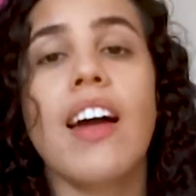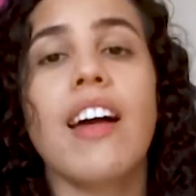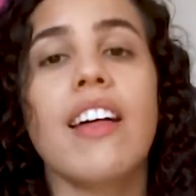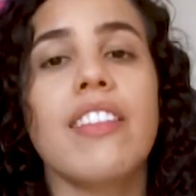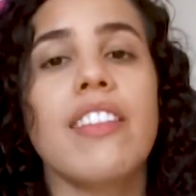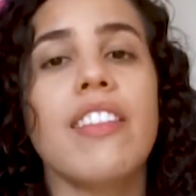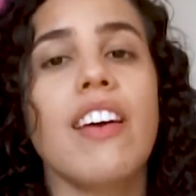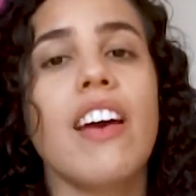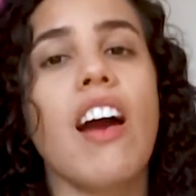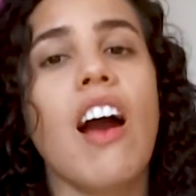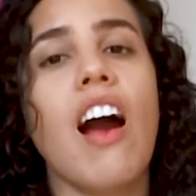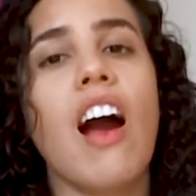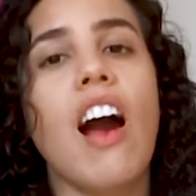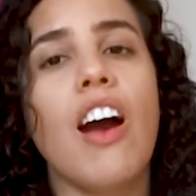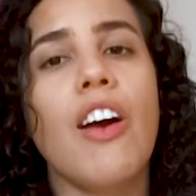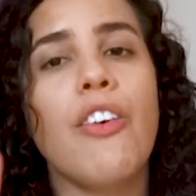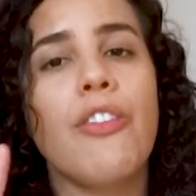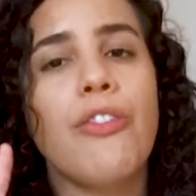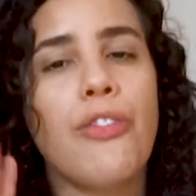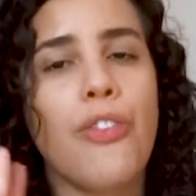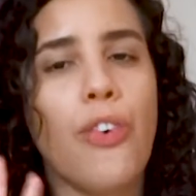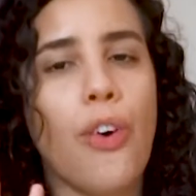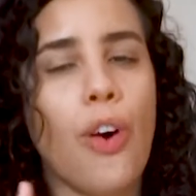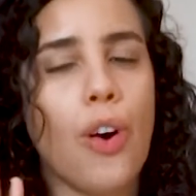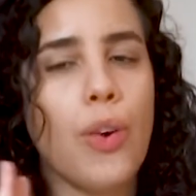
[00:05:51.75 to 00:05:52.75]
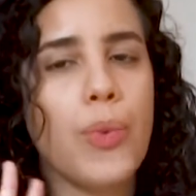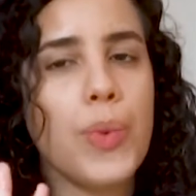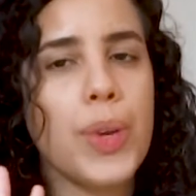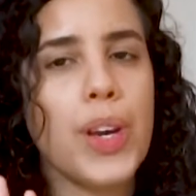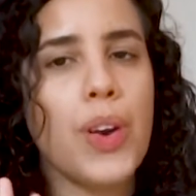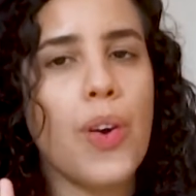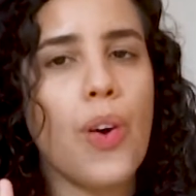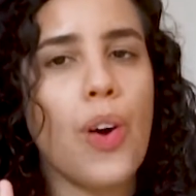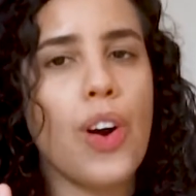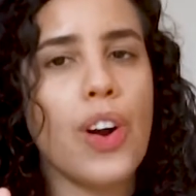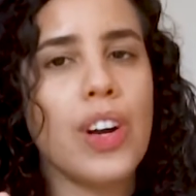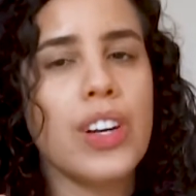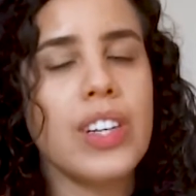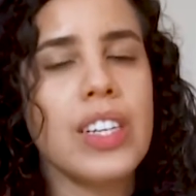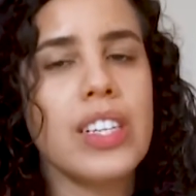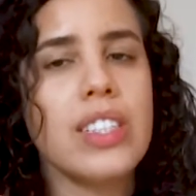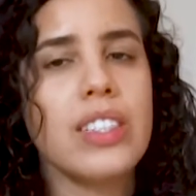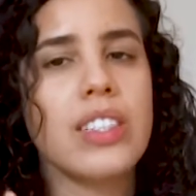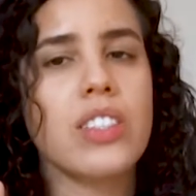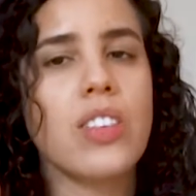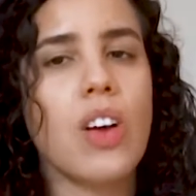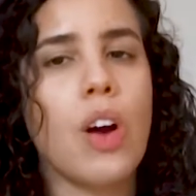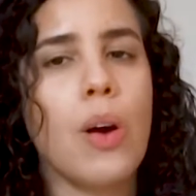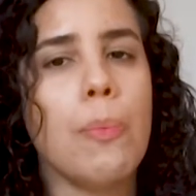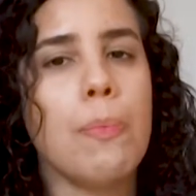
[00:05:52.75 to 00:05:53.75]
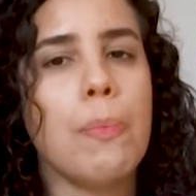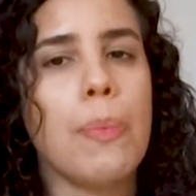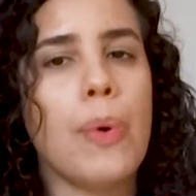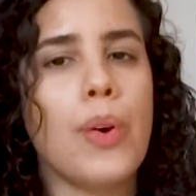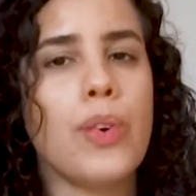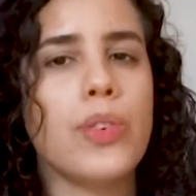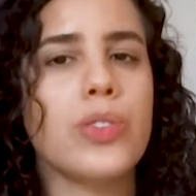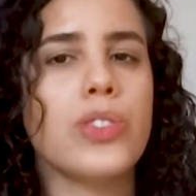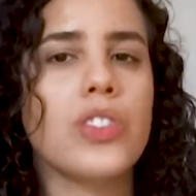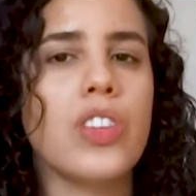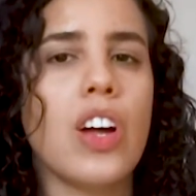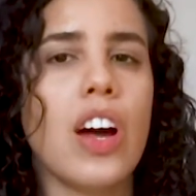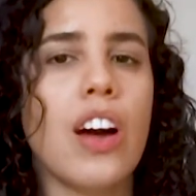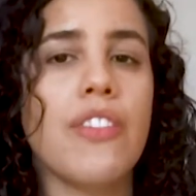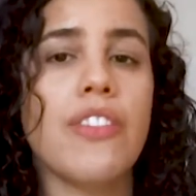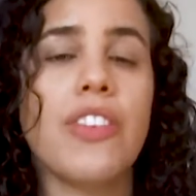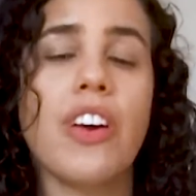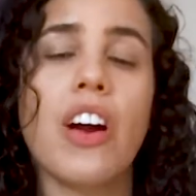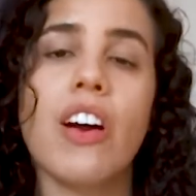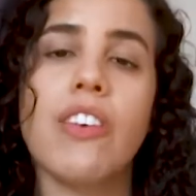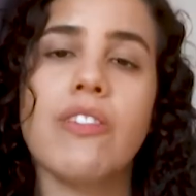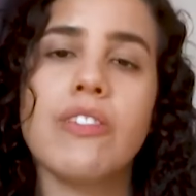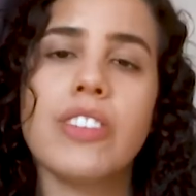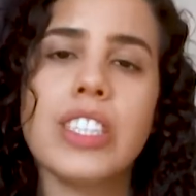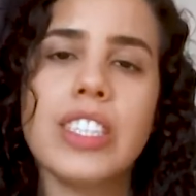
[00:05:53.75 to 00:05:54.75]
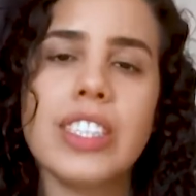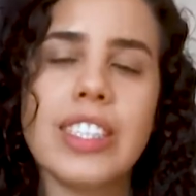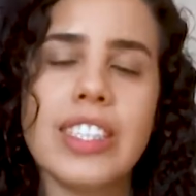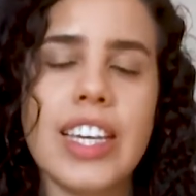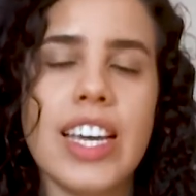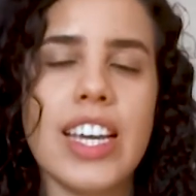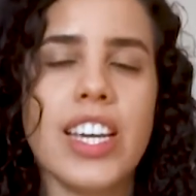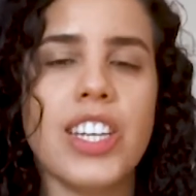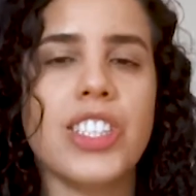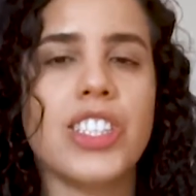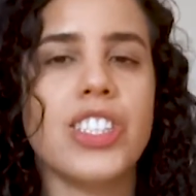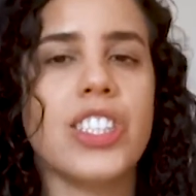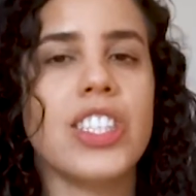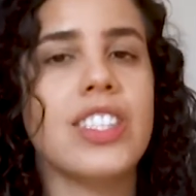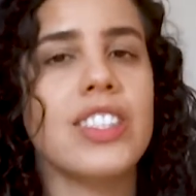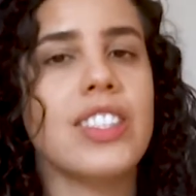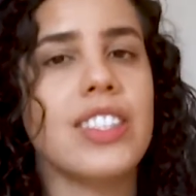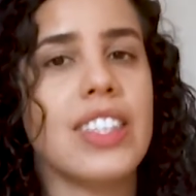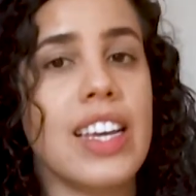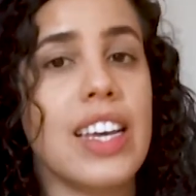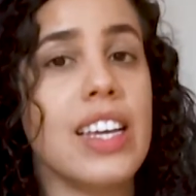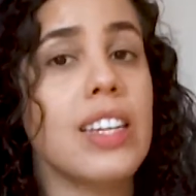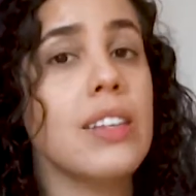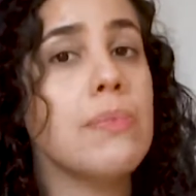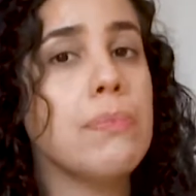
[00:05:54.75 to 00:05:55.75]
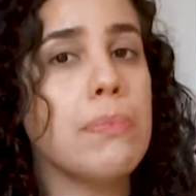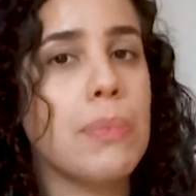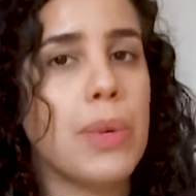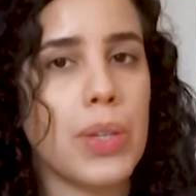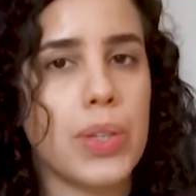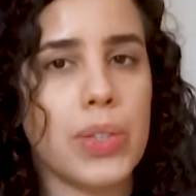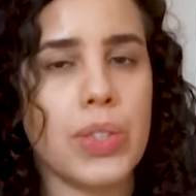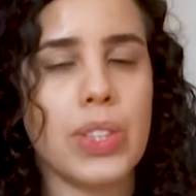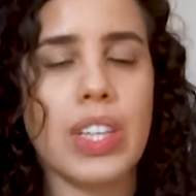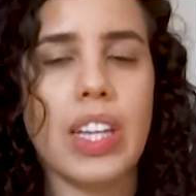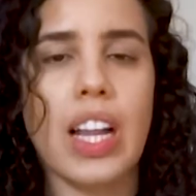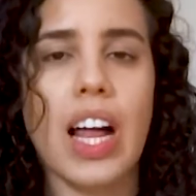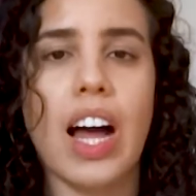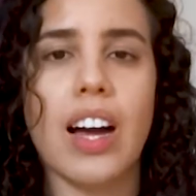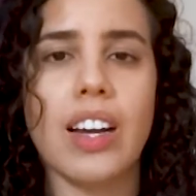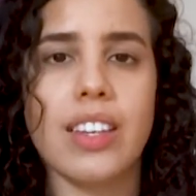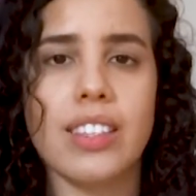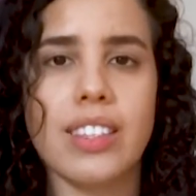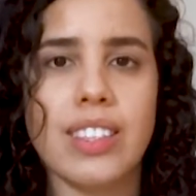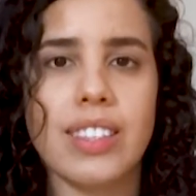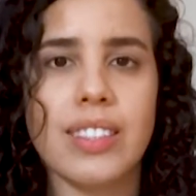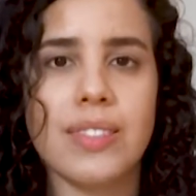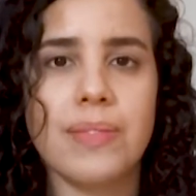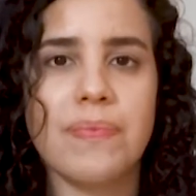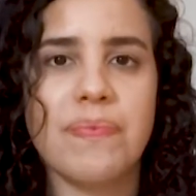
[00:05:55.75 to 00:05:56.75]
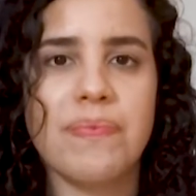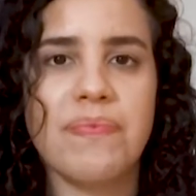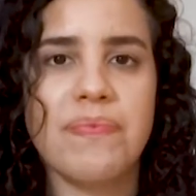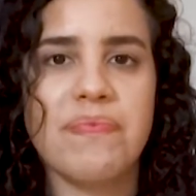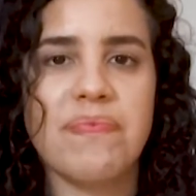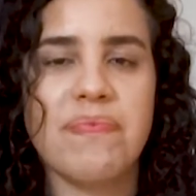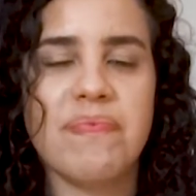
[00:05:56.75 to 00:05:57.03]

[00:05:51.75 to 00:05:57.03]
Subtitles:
There are 4 recordings composed of conversations and monologues.